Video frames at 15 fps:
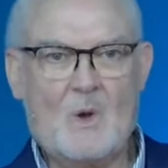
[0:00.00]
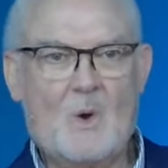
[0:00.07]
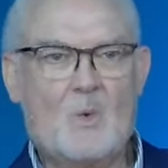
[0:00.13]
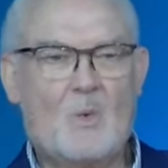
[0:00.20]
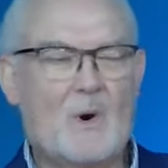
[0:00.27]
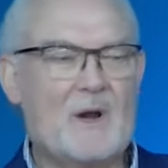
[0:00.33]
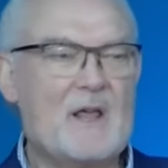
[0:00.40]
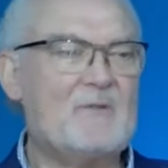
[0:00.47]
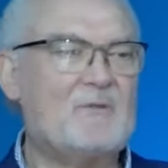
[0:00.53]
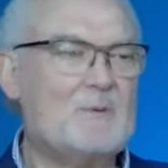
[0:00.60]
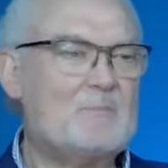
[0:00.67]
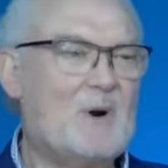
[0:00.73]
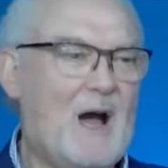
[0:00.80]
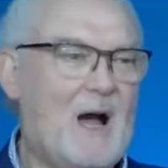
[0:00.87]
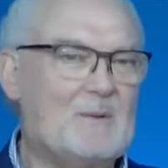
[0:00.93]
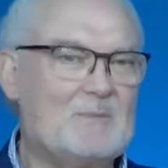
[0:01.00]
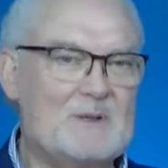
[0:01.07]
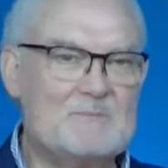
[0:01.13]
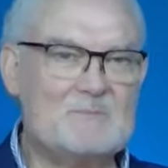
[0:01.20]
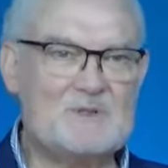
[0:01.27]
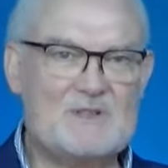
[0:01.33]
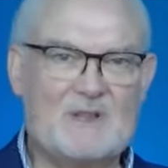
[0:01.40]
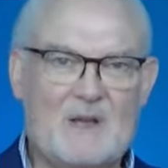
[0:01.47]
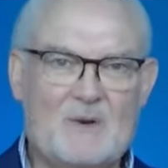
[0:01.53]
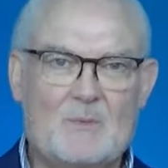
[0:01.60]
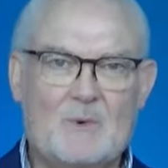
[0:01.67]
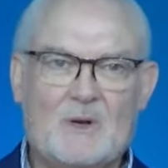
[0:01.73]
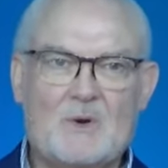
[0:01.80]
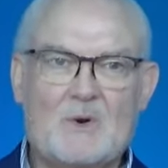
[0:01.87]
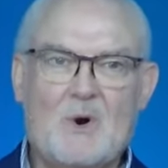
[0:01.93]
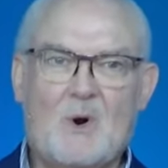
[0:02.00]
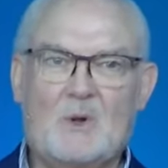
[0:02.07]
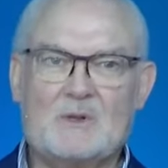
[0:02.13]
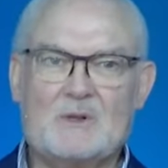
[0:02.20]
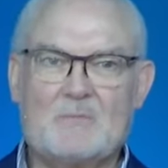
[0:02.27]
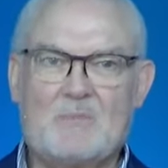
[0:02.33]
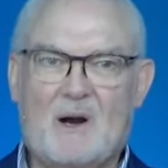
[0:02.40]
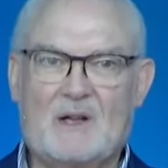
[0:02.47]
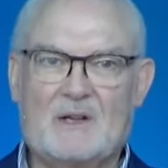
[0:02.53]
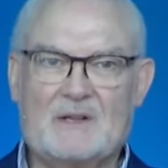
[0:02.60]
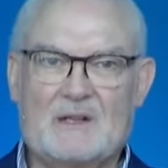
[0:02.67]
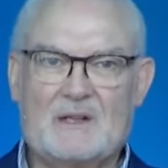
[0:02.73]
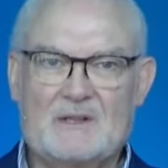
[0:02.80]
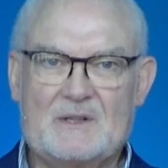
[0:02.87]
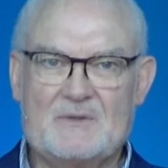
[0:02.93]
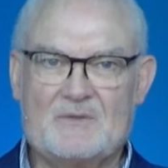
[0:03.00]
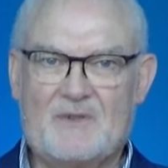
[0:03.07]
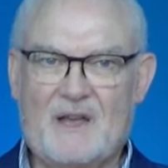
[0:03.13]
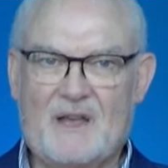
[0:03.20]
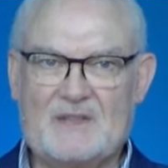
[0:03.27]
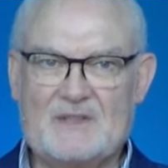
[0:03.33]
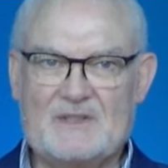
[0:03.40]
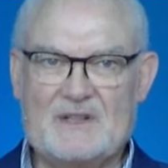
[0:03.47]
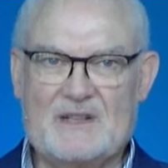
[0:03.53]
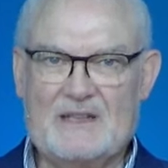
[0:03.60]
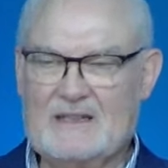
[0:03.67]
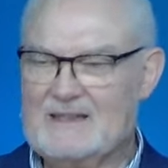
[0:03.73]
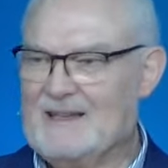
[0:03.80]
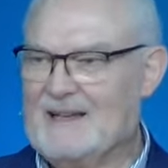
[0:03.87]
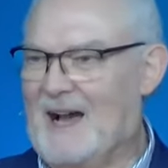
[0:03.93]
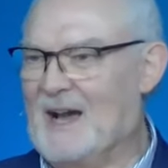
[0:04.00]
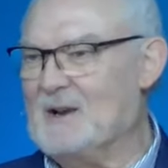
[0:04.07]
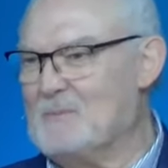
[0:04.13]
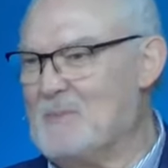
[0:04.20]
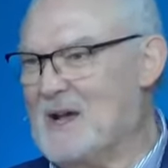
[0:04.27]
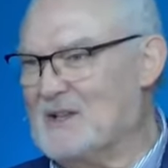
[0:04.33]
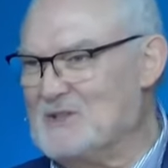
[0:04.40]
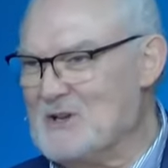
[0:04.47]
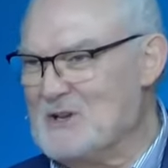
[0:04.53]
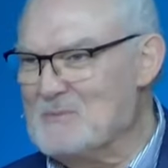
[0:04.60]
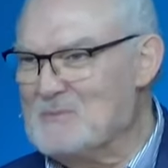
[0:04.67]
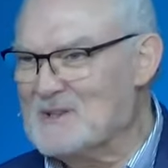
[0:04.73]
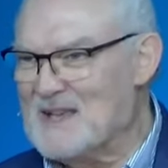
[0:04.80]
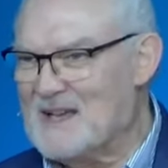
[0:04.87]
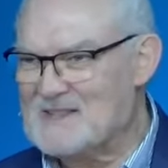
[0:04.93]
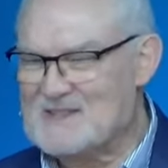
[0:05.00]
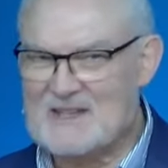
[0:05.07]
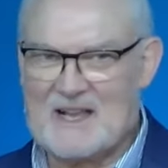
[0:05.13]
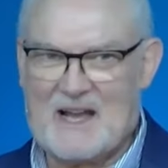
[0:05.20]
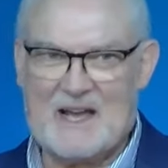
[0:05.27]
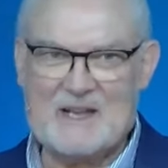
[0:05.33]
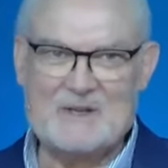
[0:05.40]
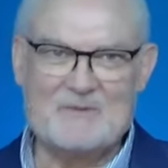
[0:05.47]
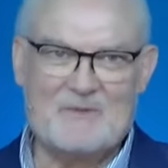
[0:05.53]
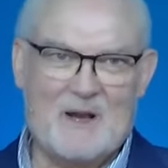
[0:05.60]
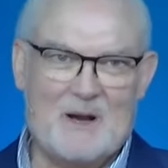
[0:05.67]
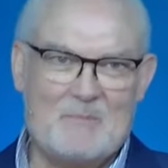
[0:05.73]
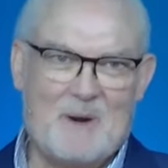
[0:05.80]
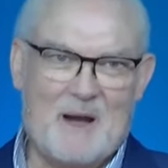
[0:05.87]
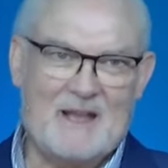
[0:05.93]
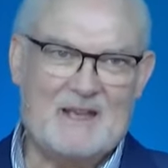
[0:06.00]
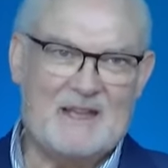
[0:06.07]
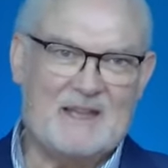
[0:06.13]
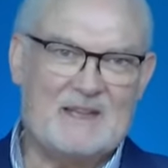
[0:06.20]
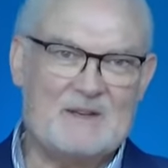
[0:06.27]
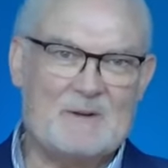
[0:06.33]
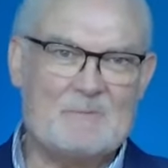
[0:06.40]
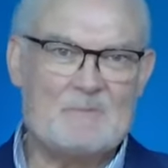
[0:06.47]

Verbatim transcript: whatever problems that we are called upon to face. I don't know about you, but that's the kind of help I need.